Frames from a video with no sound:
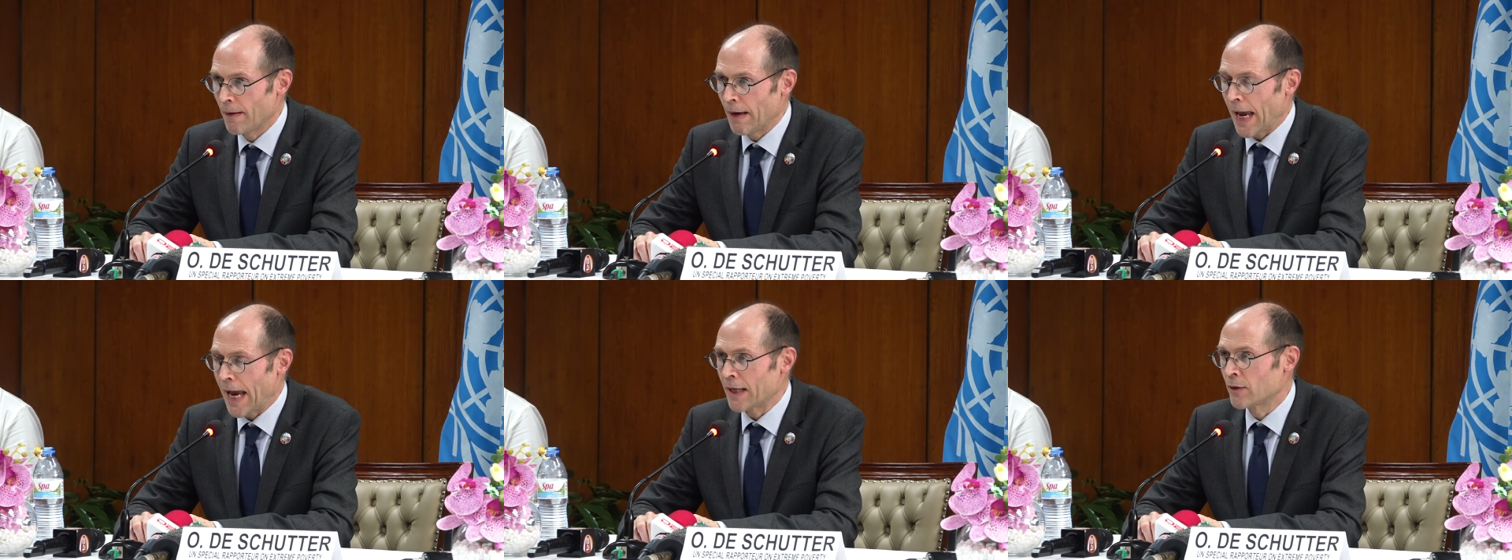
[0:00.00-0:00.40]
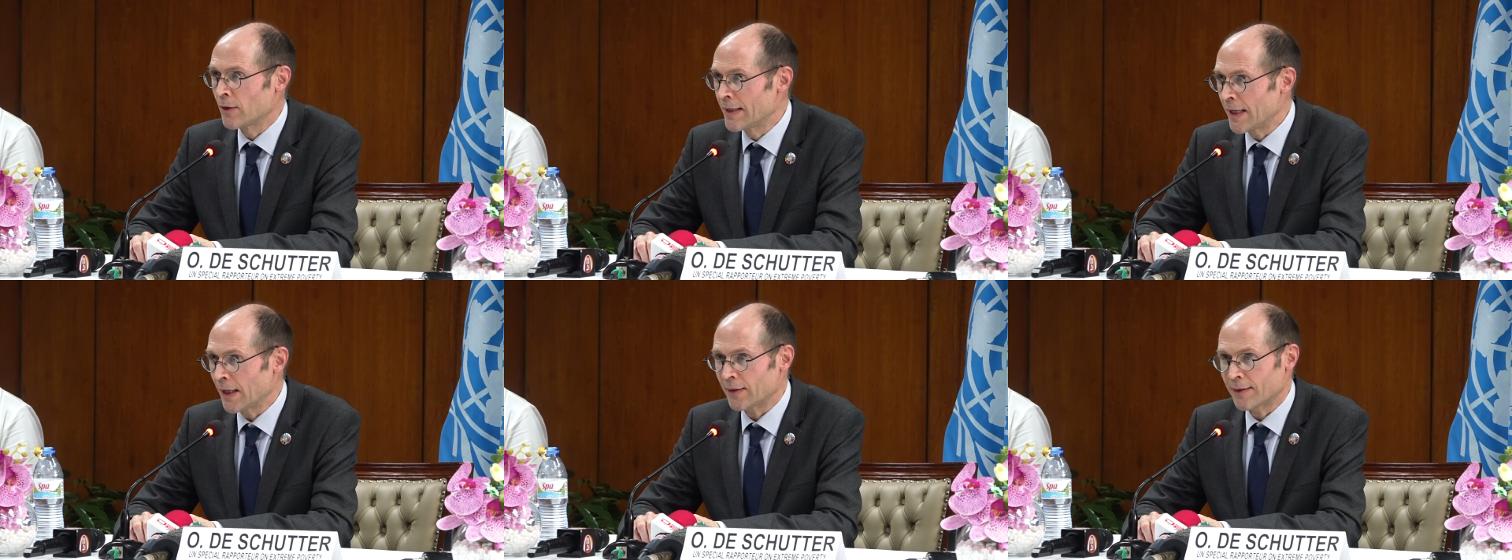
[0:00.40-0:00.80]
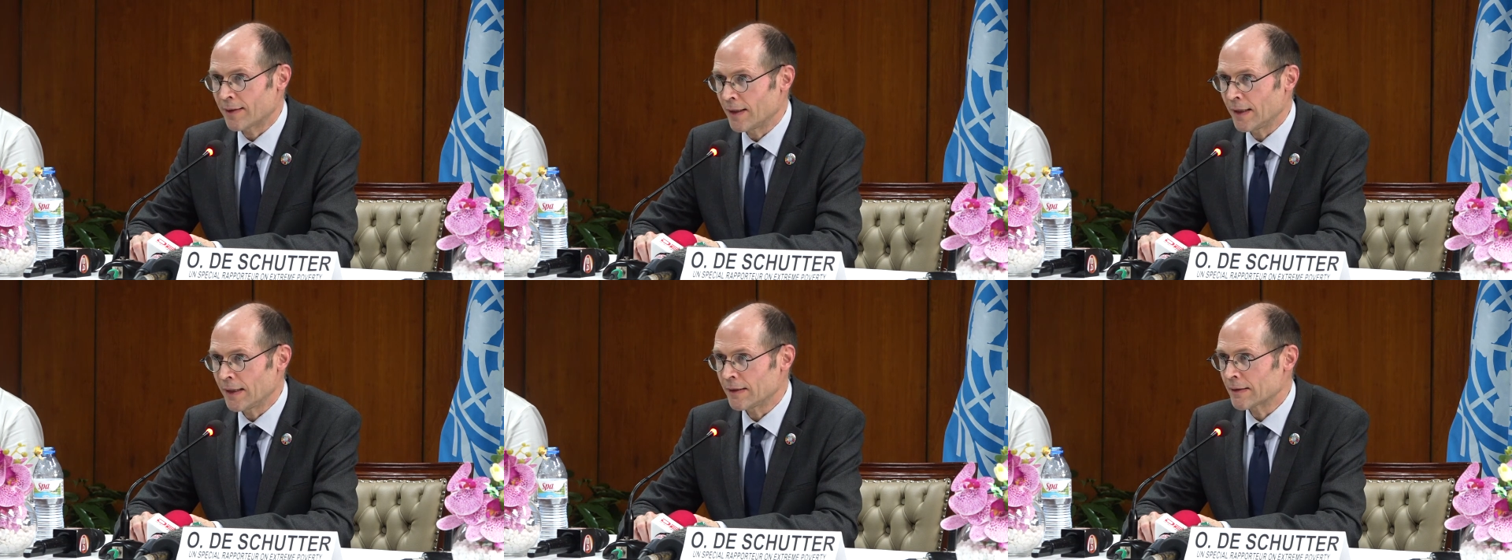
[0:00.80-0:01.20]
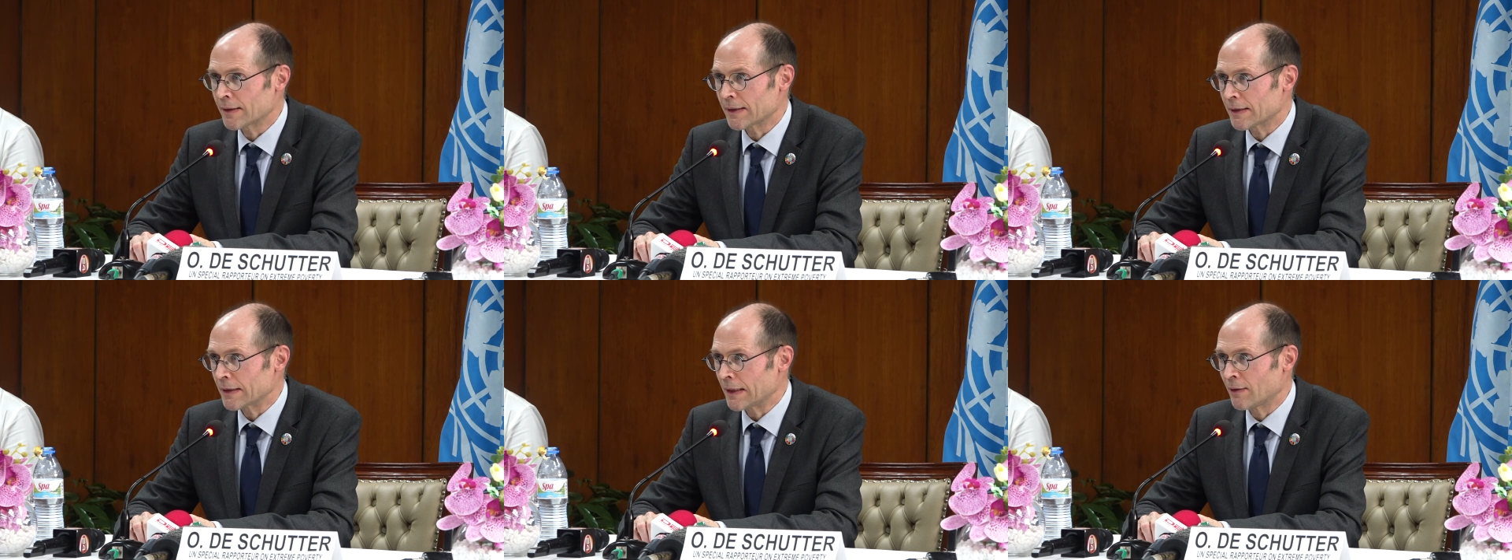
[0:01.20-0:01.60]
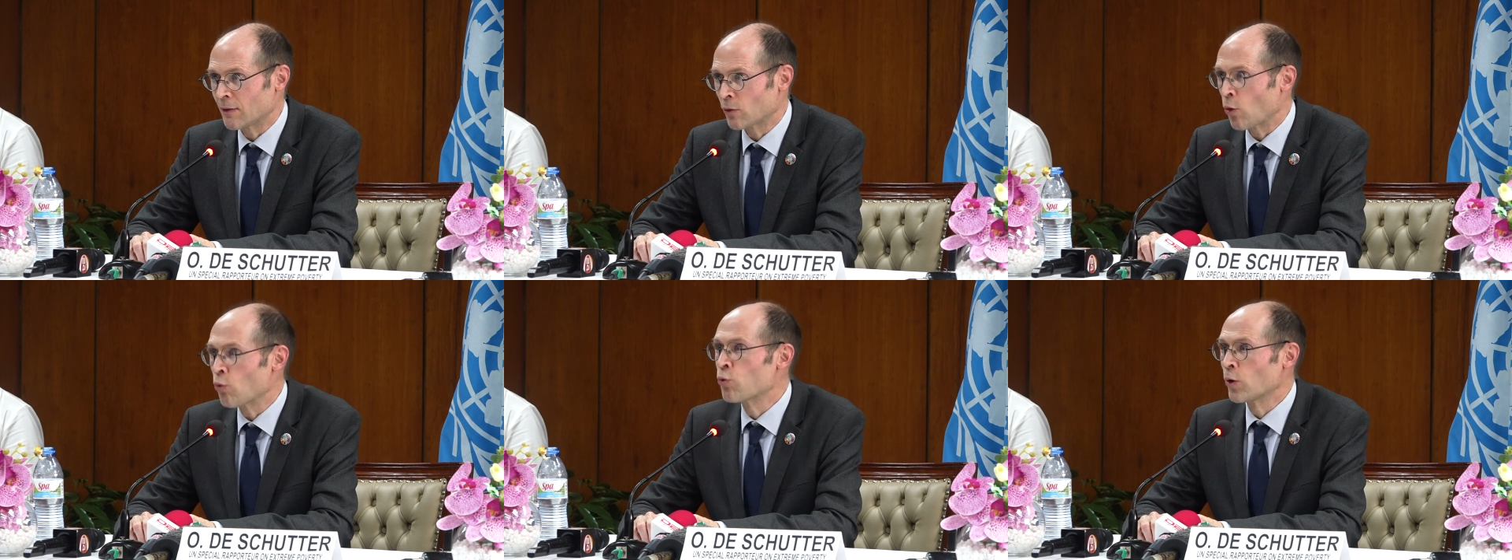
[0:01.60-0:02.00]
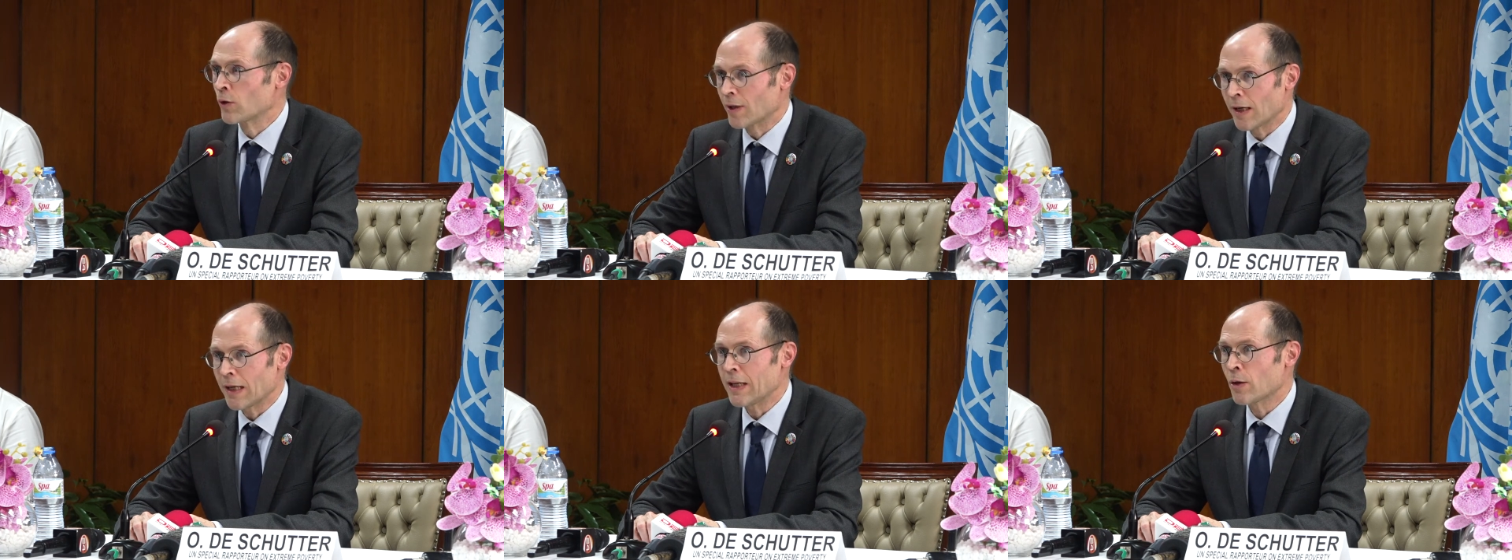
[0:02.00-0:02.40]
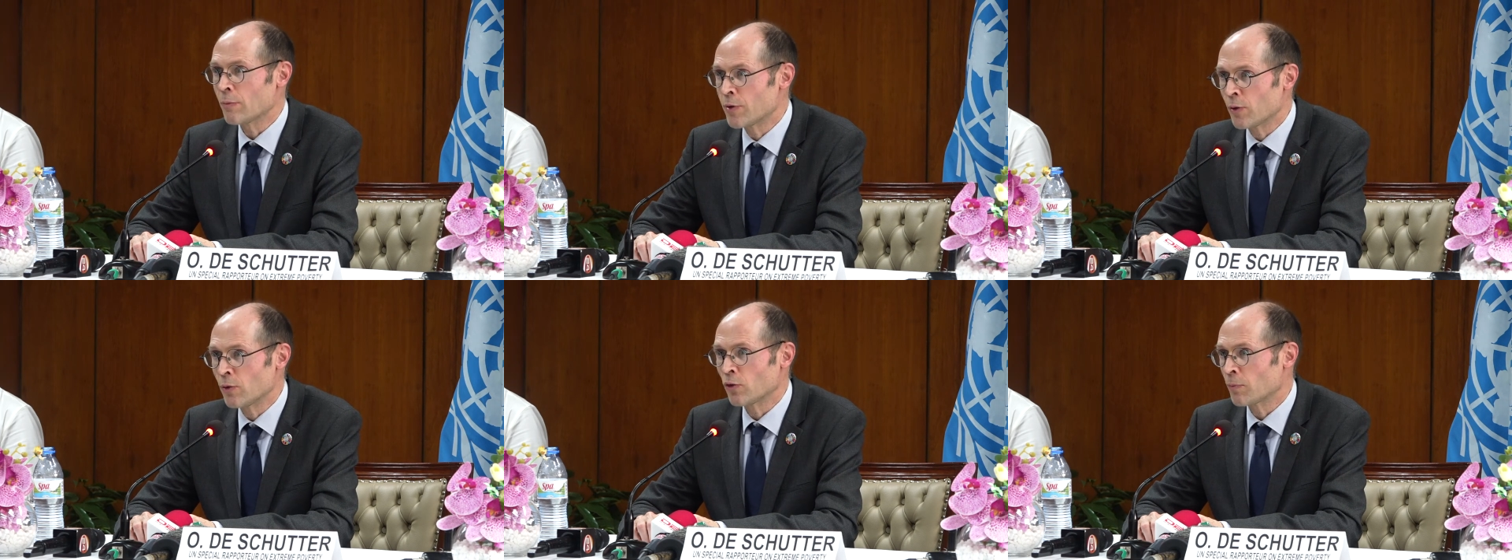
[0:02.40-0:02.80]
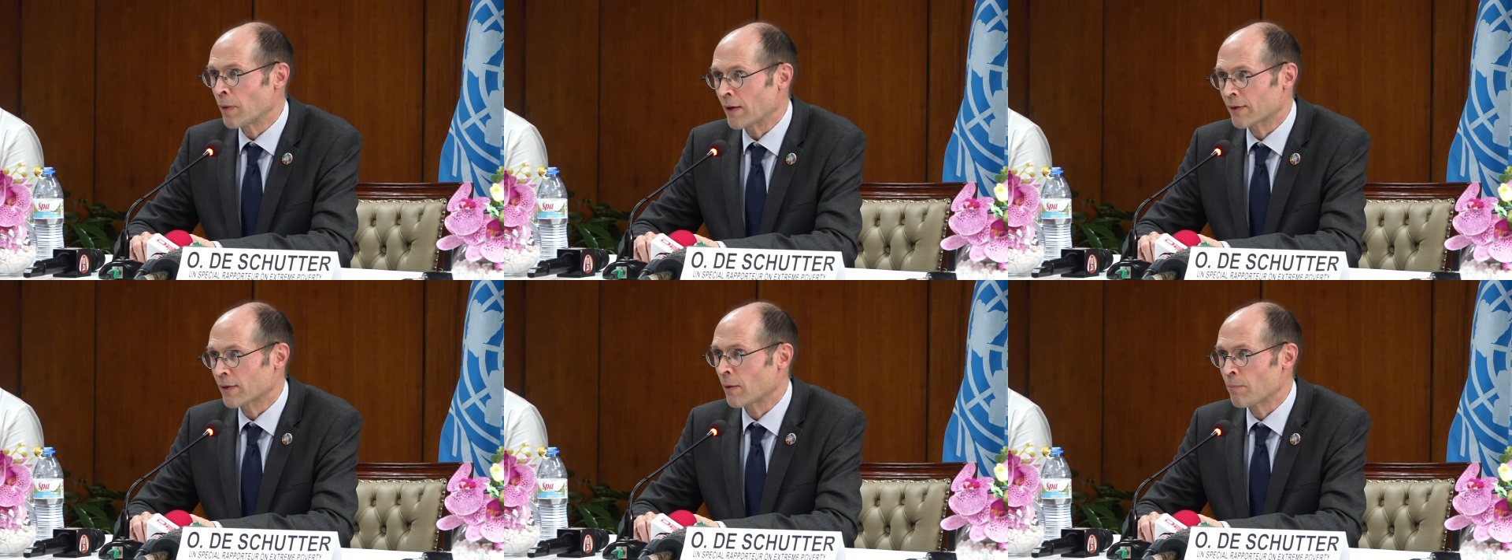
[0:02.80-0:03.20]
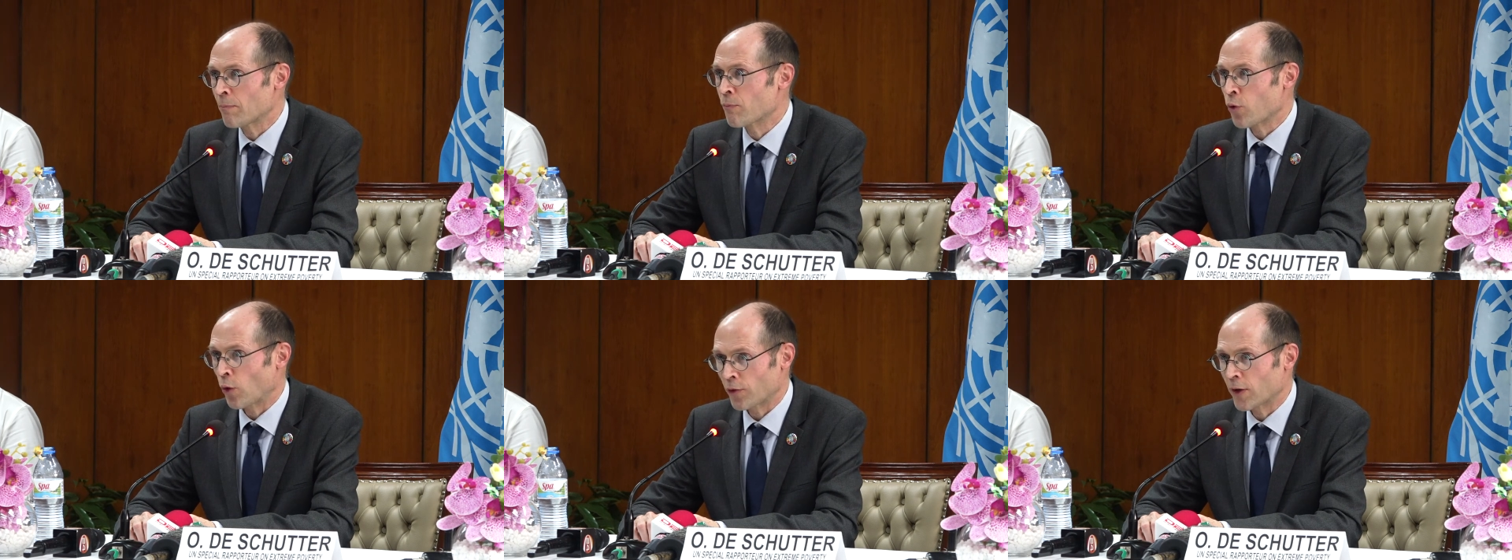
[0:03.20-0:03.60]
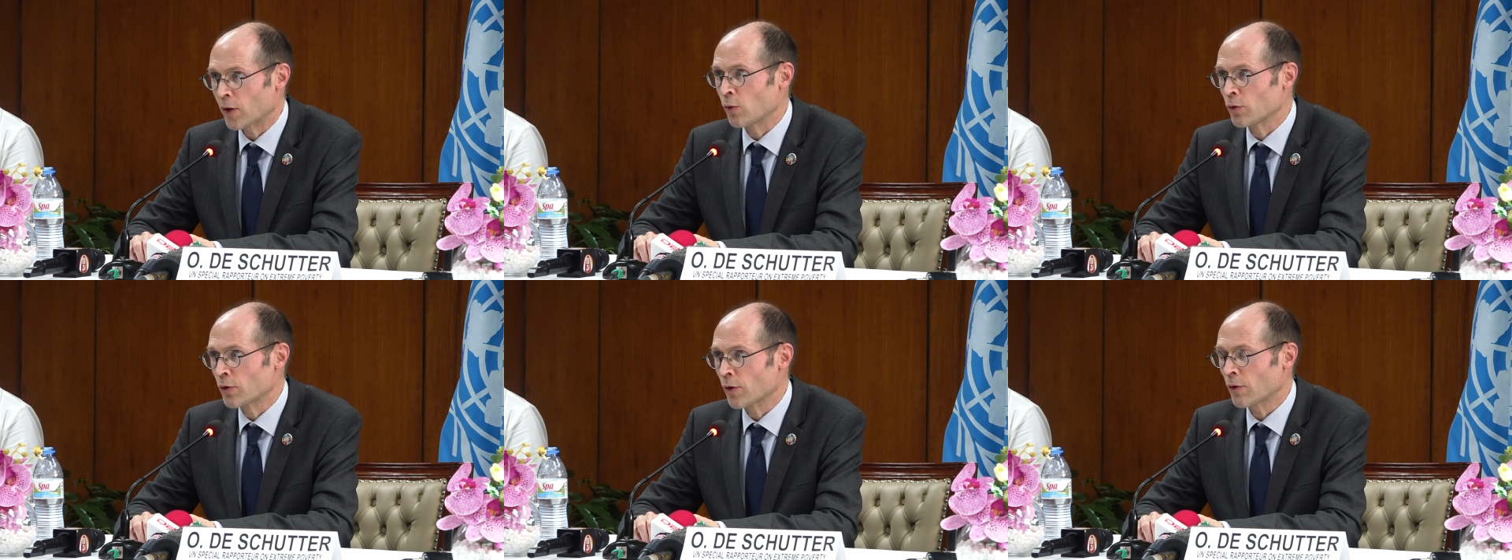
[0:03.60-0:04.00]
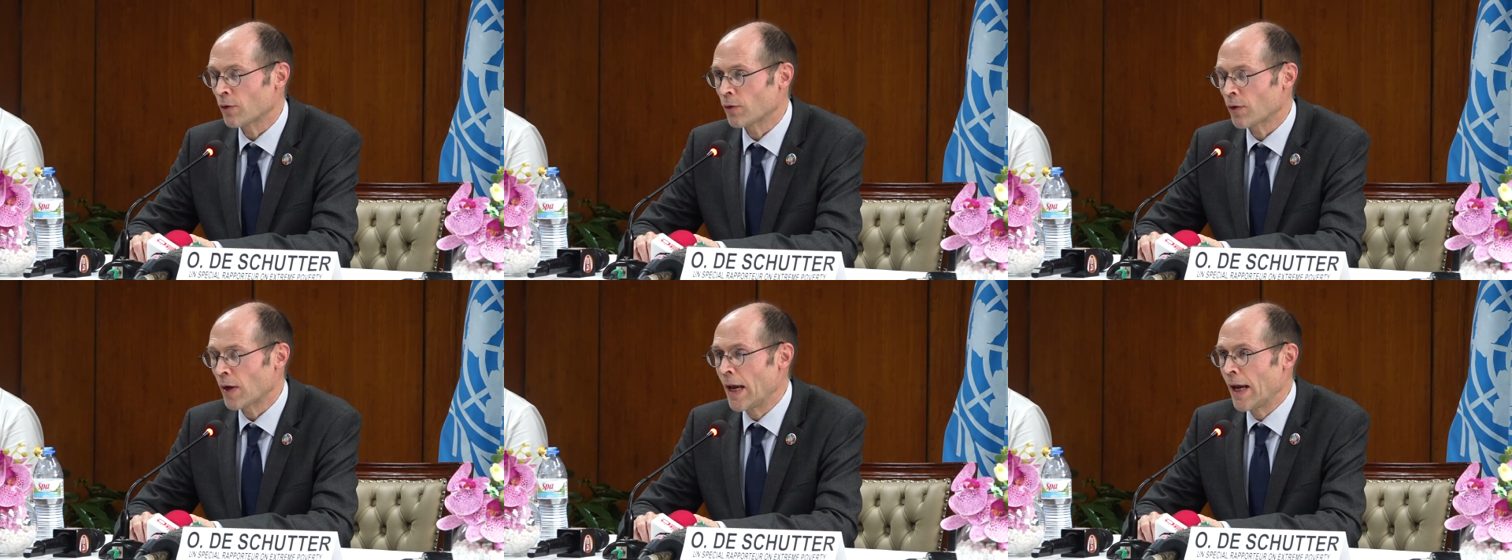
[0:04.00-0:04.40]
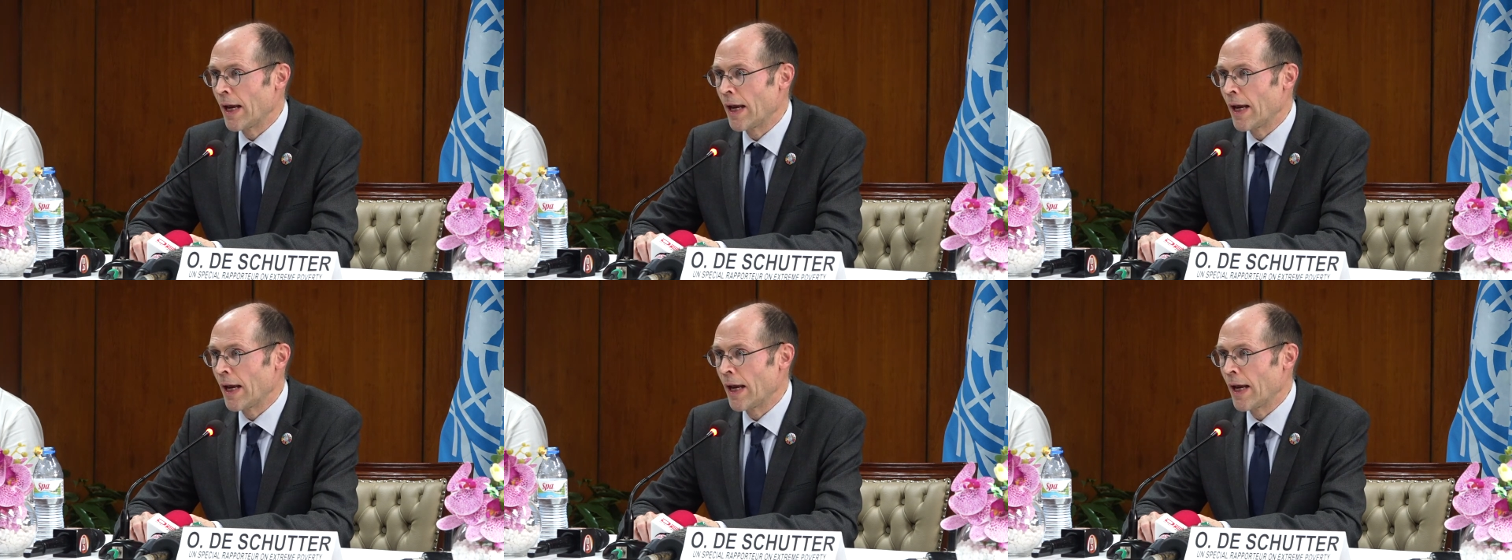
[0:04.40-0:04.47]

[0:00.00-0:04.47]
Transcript: And the DSA is routinely abused by some prosecutors,